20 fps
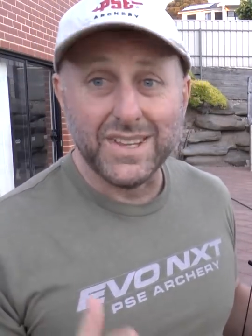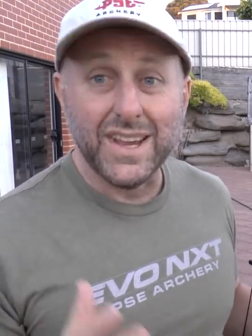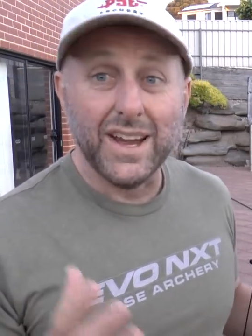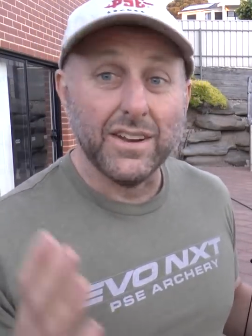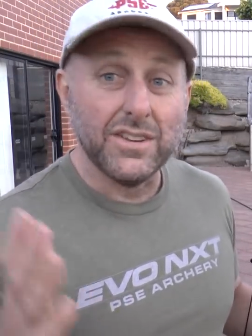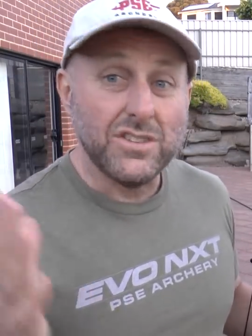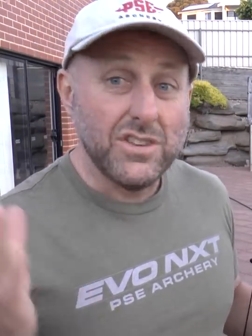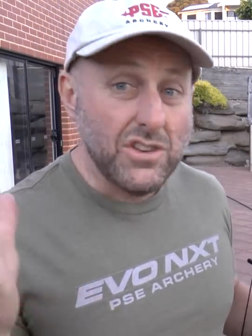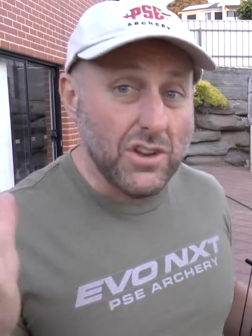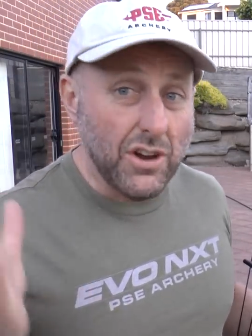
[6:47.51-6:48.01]
Now
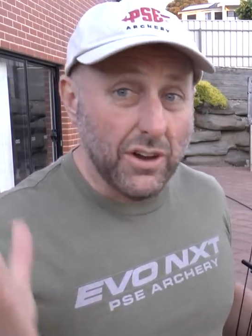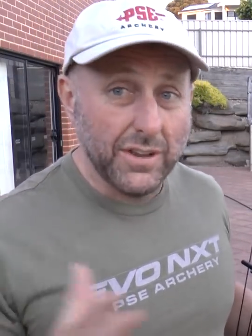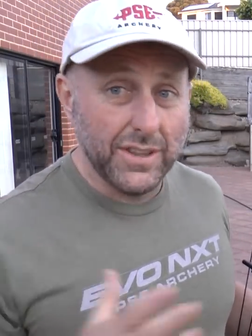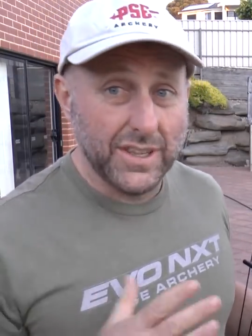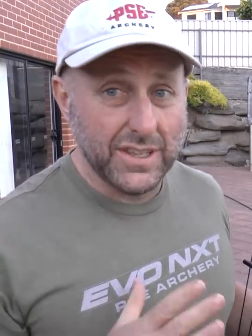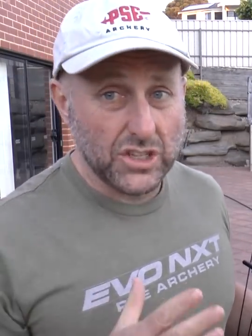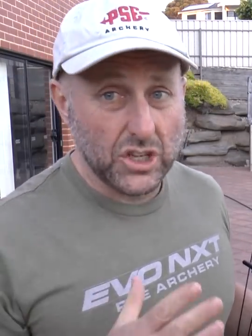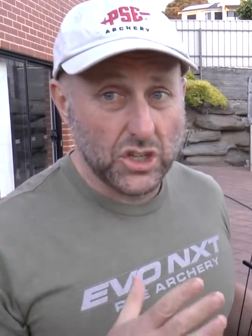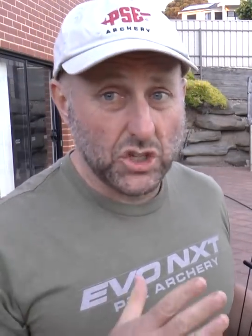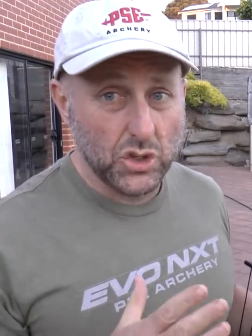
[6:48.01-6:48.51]
I know
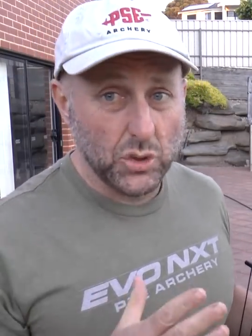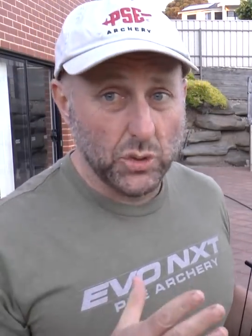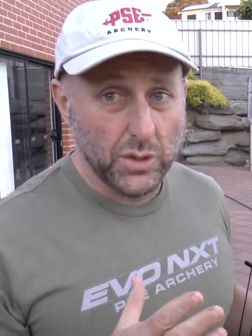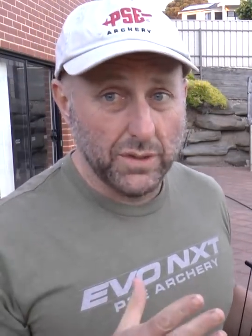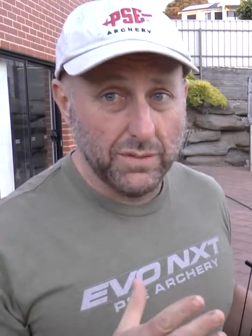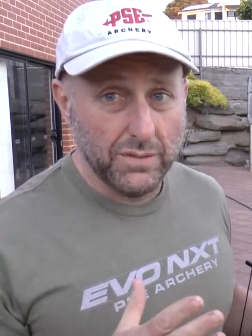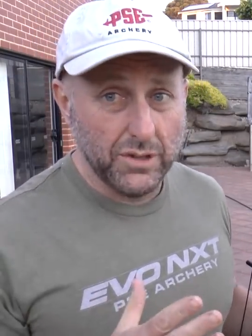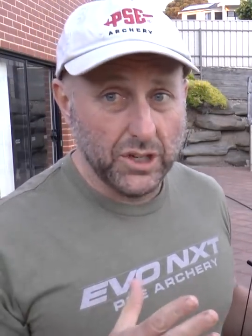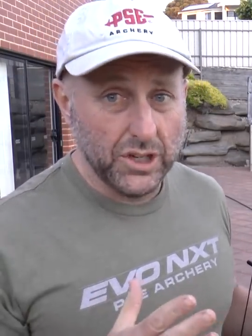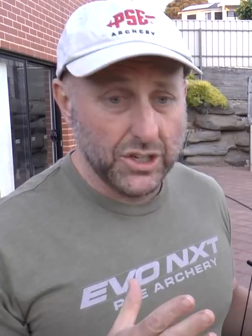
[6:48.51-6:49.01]
there's a
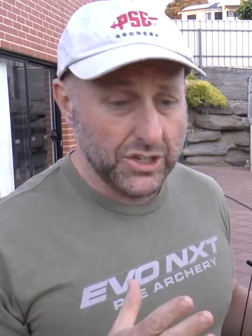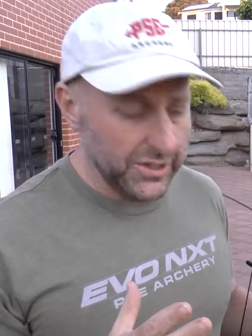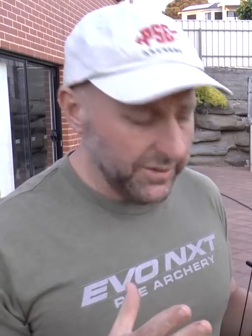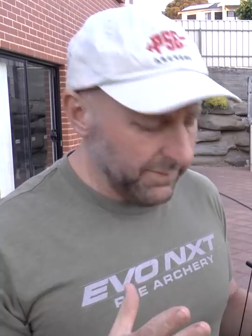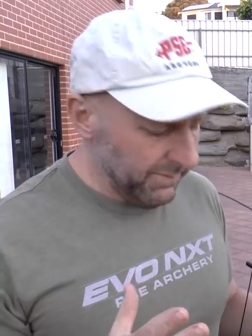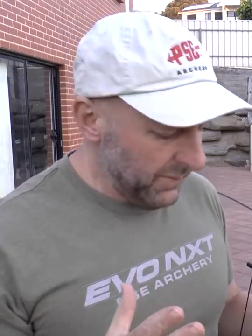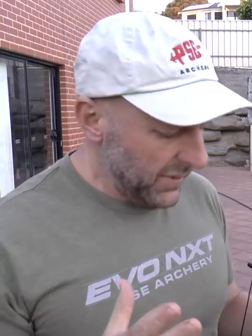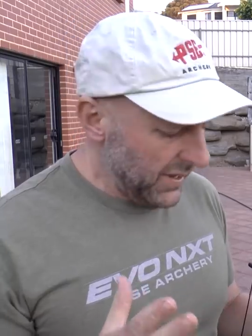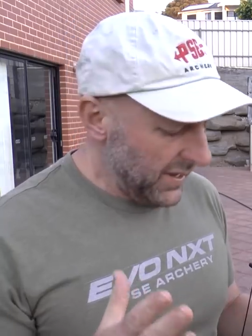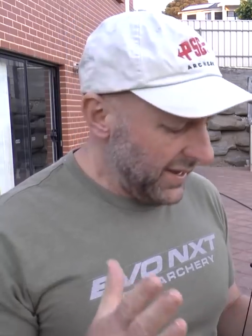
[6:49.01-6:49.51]
shorter
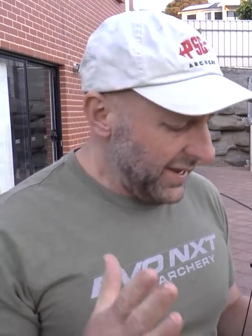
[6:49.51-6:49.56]
version